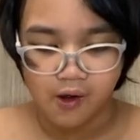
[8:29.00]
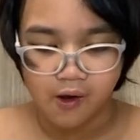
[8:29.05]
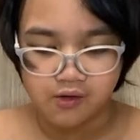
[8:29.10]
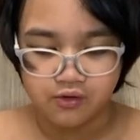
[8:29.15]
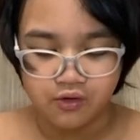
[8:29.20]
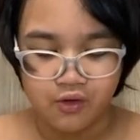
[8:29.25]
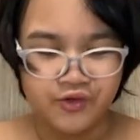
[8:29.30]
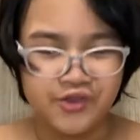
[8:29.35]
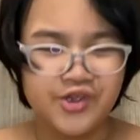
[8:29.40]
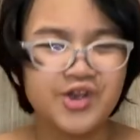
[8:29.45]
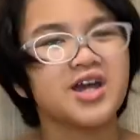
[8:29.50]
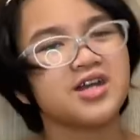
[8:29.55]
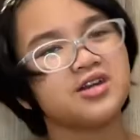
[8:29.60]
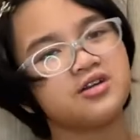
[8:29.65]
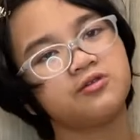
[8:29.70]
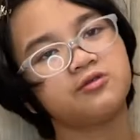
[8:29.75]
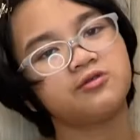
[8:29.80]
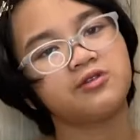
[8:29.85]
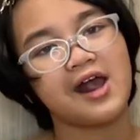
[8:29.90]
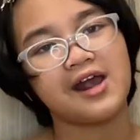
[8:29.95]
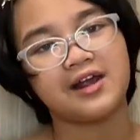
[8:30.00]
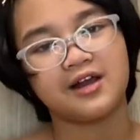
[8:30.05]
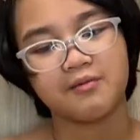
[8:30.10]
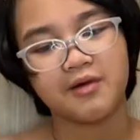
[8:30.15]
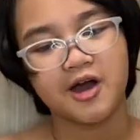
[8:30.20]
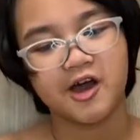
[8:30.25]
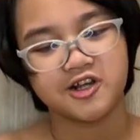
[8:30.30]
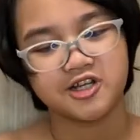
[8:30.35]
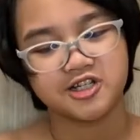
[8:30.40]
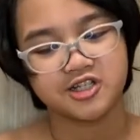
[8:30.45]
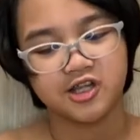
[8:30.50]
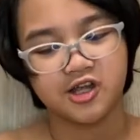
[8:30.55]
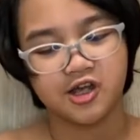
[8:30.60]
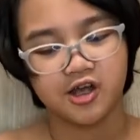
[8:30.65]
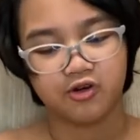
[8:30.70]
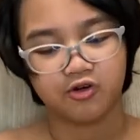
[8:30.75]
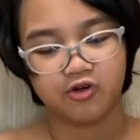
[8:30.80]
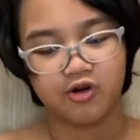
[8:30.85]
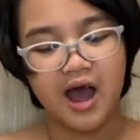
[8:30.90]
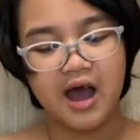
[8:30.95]
The only thing I don't like about it is
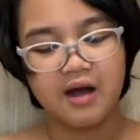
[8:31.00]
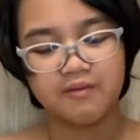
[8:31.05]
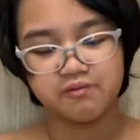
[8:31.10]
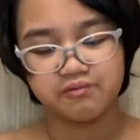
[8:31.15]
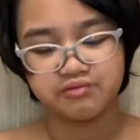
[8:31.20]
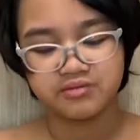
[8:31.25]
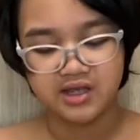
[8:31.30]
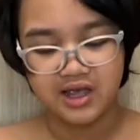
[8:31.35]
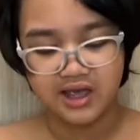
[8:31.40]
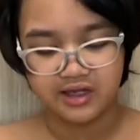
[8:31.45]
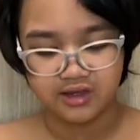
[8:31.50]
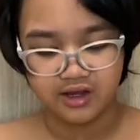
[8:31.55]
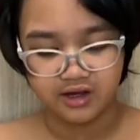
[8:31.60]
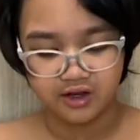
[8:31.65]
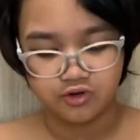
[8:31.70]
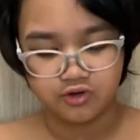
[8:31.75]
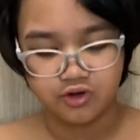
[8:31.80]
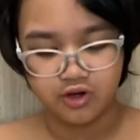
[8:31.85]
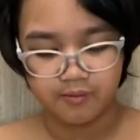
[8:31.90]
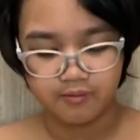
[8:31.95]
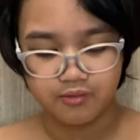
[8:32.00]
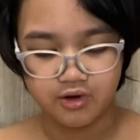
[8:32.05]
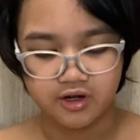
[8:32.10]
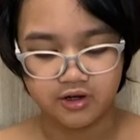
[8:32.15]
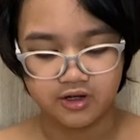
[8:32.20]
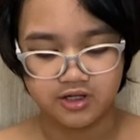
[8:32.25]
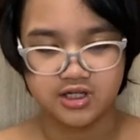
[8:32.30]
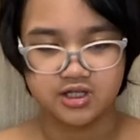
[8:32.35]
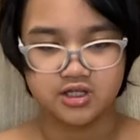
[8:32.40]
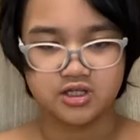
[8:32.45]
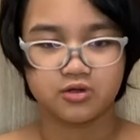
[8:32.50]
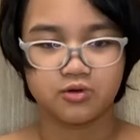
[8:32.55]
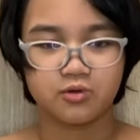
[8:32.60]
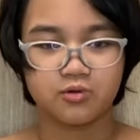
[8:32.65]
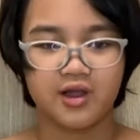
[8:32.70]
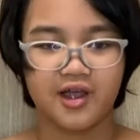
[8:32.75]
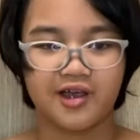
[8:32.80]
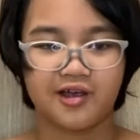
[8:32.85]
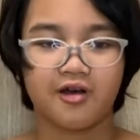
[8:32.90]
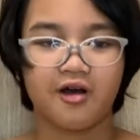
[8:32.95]
the crab and the cucumber because it's too
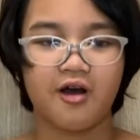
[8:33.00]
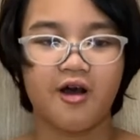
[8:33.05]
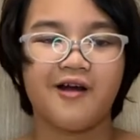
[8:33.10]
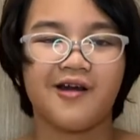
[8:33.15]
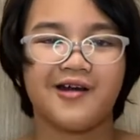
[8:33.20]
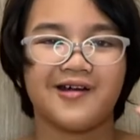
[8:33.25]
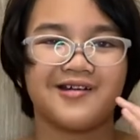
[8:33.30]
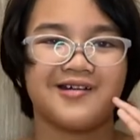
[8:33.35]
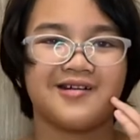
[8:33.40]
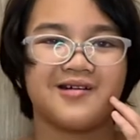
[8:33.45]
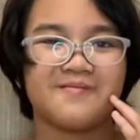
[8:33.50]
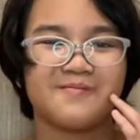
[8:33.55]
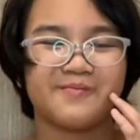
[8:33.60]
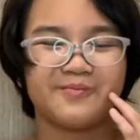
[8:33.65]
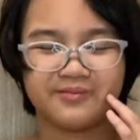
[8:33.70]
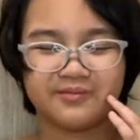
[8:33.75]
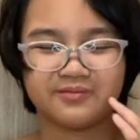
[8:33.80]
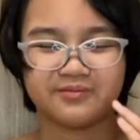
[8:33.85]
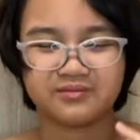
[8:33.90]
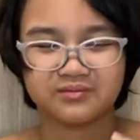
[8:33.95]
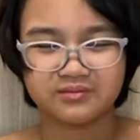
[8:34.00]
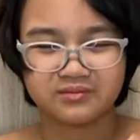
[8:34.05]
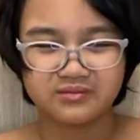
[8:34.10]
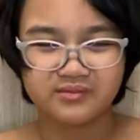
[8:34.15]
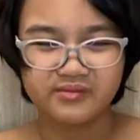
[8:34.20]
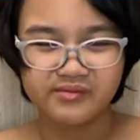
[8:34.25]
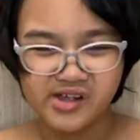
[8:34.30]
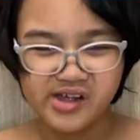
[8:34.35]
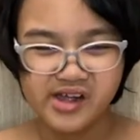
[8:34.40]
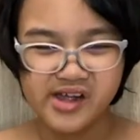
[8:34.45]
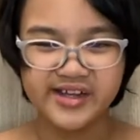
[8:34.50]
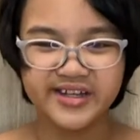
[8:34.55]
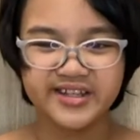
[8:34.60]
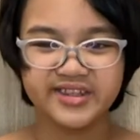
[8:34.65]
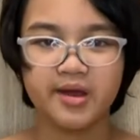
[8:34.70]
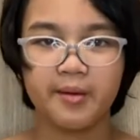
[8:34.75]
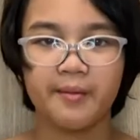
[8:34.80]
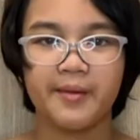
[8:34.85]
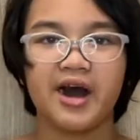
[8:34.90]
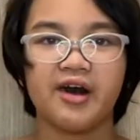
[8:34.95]
like hard in
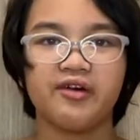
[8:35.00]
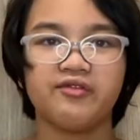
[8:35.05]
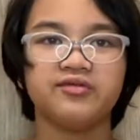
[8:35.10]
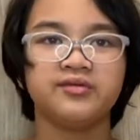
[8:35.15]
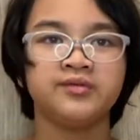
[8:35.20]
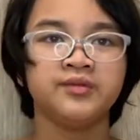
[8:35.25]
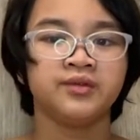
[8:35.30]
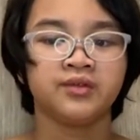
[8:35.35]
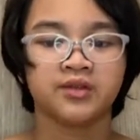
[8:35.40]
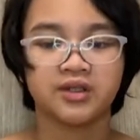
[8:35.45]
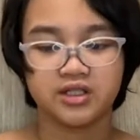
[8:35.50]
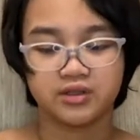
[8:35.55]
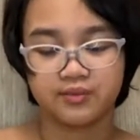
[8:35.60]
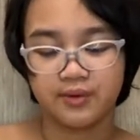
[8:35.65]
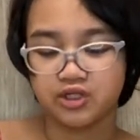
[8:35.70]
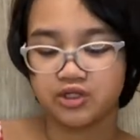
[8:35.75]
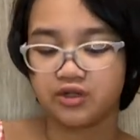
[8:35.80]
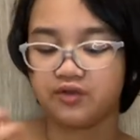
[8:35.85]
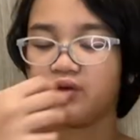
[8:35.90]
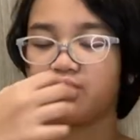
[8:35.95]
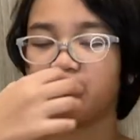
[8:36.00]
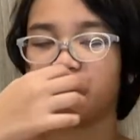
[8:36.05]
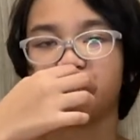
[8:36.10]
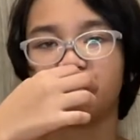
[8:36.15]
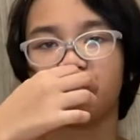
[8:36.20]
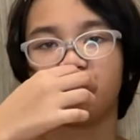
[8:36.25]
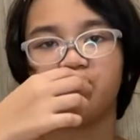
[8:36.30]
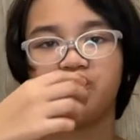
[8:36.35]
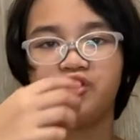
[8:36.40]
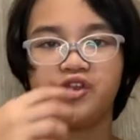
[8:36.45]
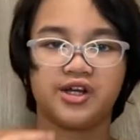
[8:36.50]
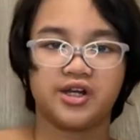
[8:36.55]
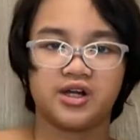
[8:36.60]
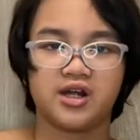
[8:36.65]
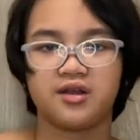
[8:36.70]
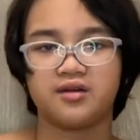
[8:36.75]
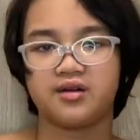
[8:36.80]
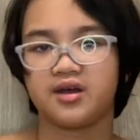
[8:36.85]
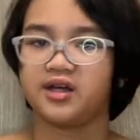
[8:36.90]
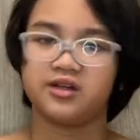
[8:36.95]
the mouth. Especially if you put the whole thing
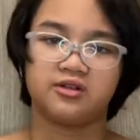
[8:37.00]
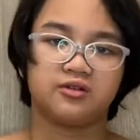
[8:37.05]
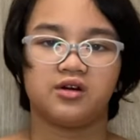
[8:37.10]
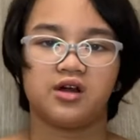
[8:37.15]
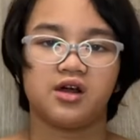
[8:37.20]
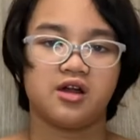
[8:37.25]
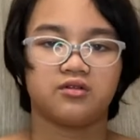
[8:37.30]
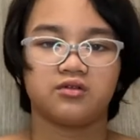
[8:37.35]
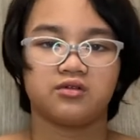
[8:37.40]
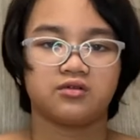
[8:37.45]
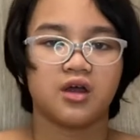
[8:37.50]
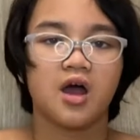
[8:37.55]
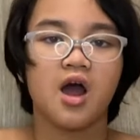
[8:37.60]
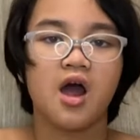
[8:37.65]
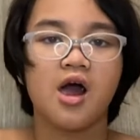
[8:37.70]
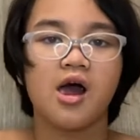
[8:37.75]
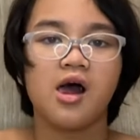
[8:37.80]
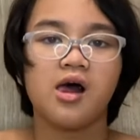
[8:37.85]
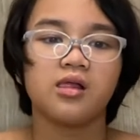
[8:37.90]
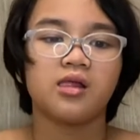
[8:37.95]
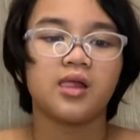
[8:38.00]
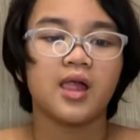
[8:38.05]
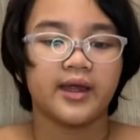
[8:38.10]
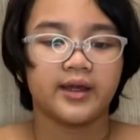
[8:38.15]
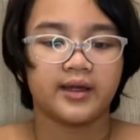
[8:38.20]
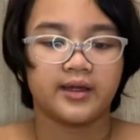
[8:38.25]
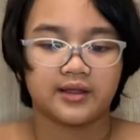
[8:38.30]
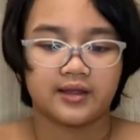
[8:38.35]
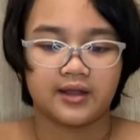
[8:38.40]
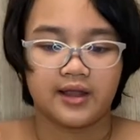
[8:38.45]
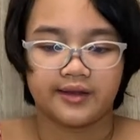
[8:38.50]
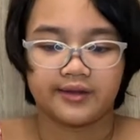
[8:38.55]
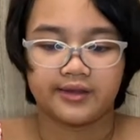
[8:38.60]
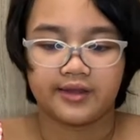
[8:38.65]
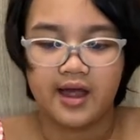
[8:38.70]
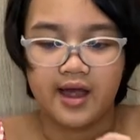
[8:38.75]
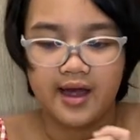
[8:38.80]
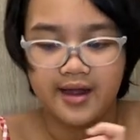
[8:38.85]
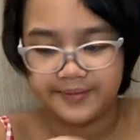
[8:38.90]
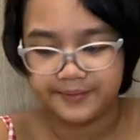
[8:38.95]
in. I, I don't like it like
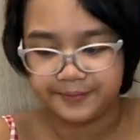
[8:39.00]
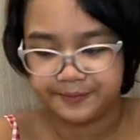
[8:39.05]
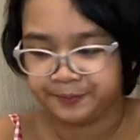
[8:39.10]
that.